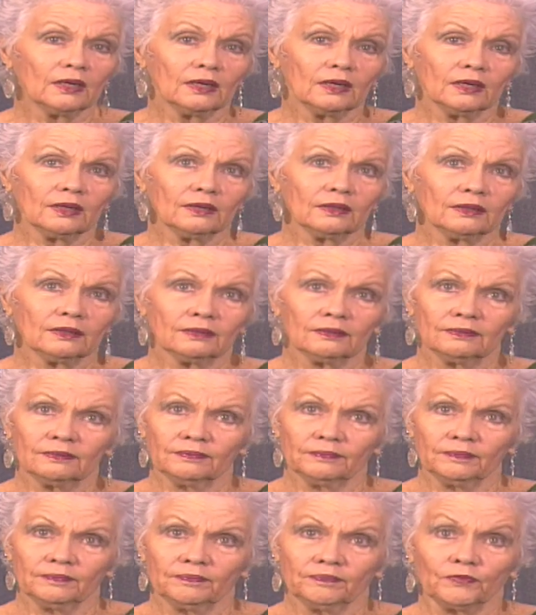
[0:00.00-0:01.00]

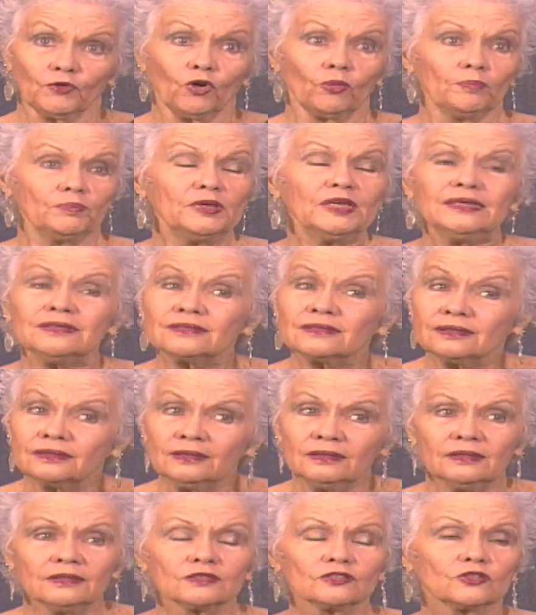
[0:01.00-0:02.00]

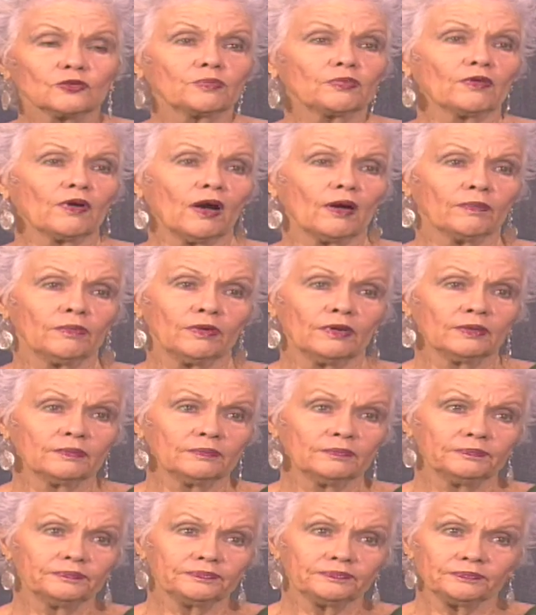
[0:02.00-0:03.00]
obesity is a
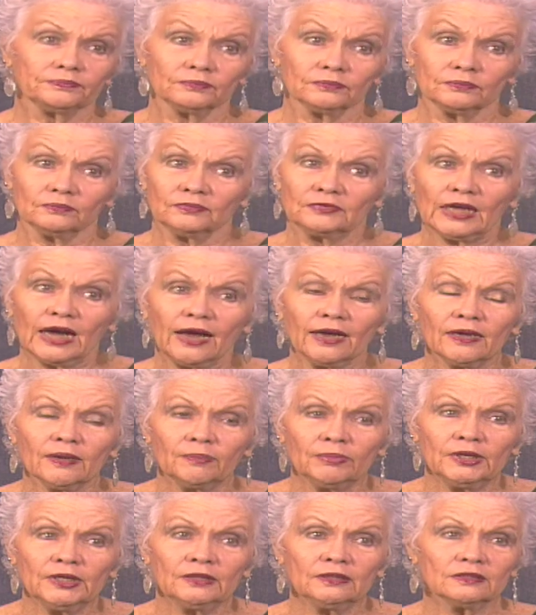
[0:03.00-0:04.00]
problem,
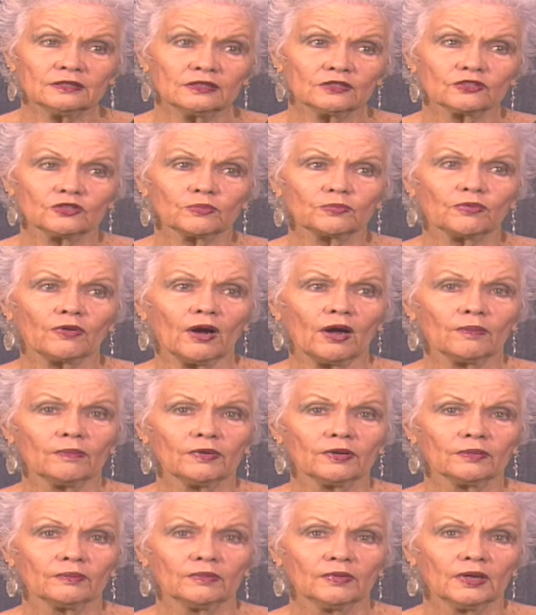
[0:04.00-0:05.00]
diabetes is a
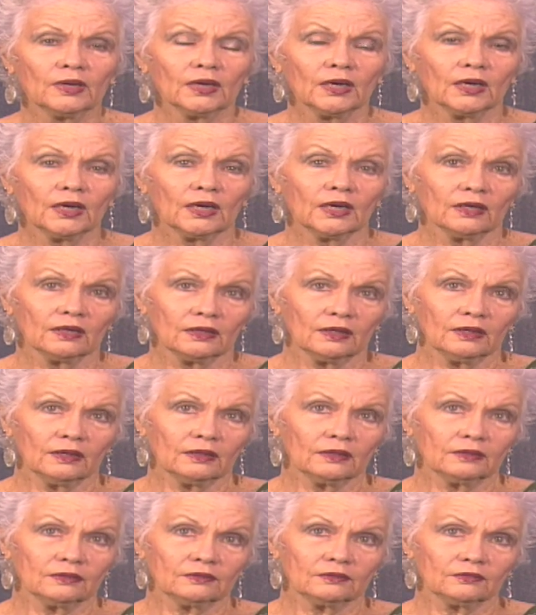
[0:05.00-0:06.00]
problem.
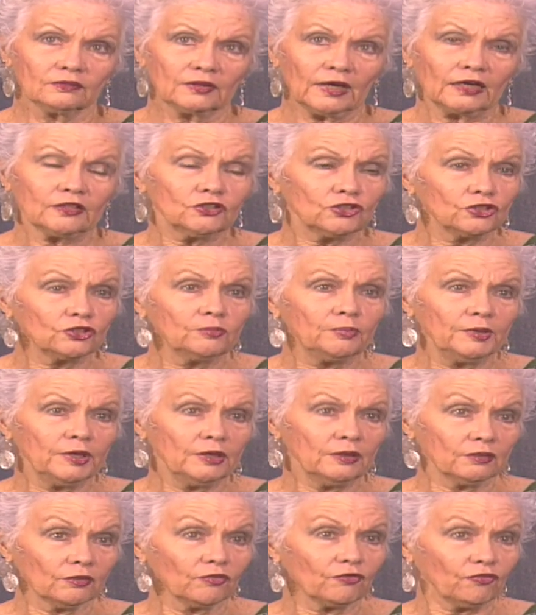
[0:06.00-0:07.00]
That should
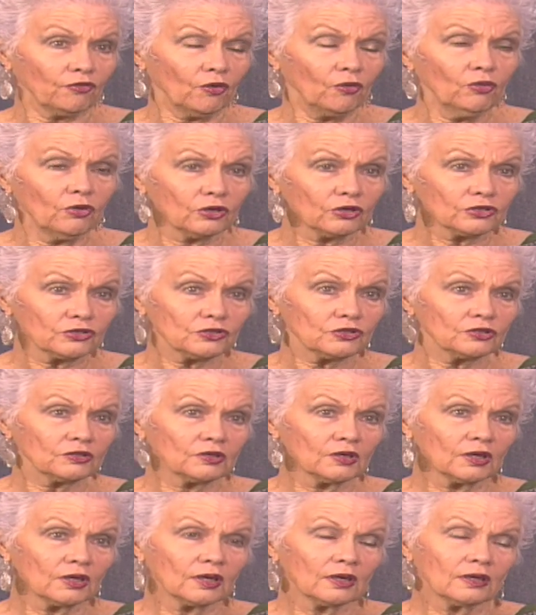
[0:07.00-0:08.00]
be a focus
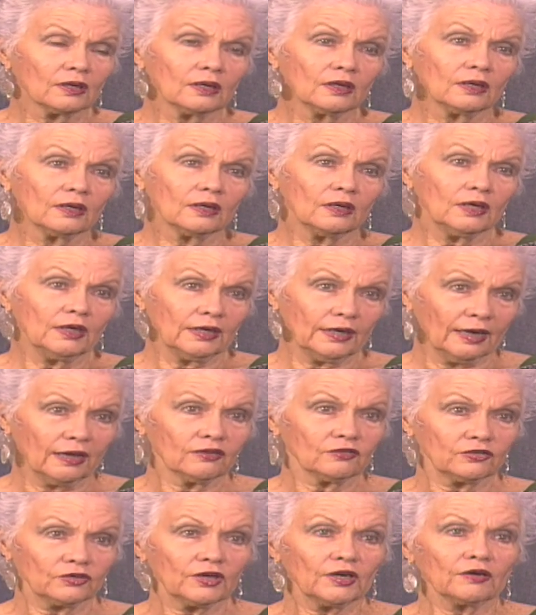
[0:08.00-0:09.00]
in
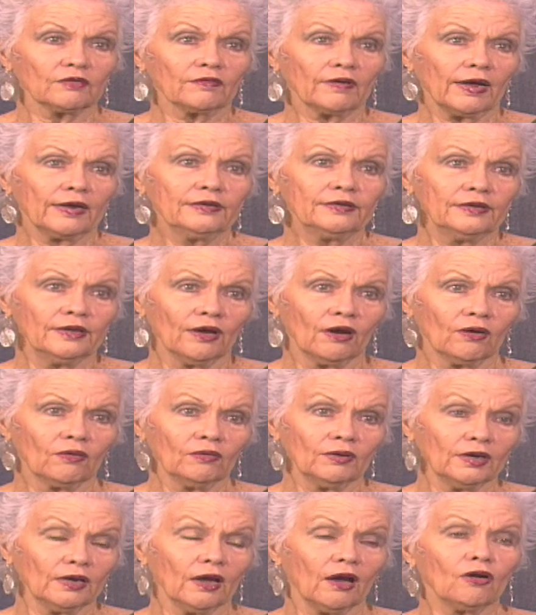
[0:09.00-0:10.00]
healthcare right
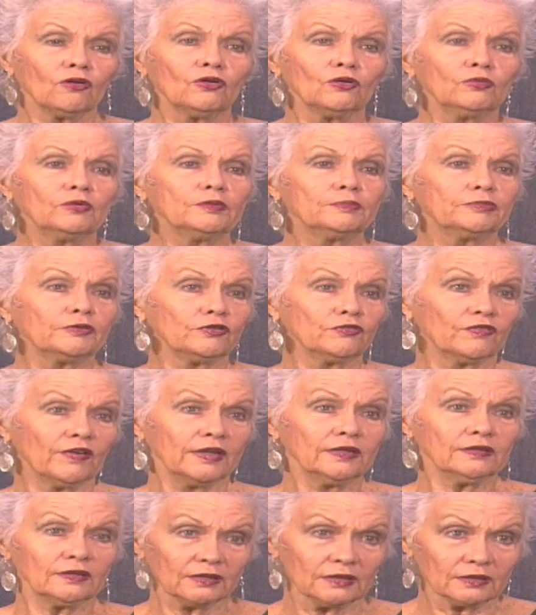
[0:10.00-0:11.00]
now, in how do we
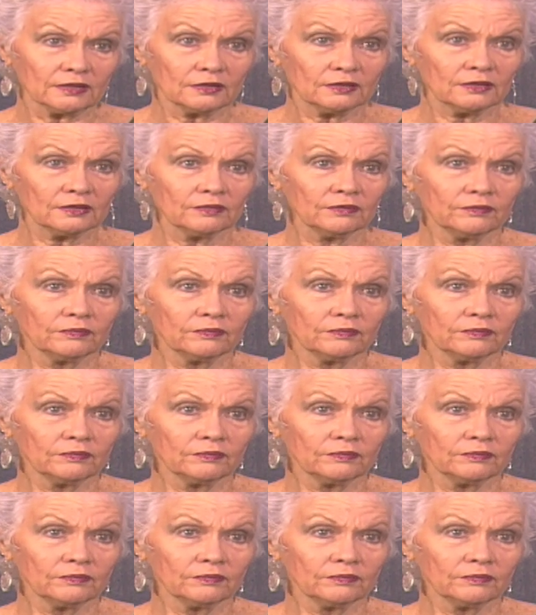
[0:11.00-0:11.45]
prevent this?